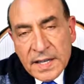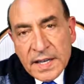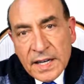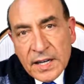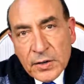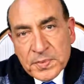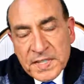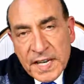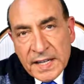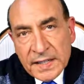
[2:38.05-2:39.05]

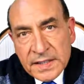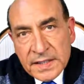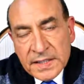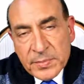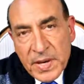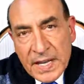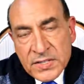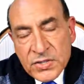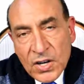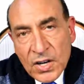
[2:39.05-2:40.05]
obtained
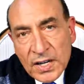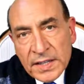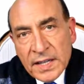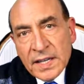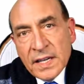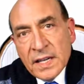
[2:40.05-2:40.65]
depends on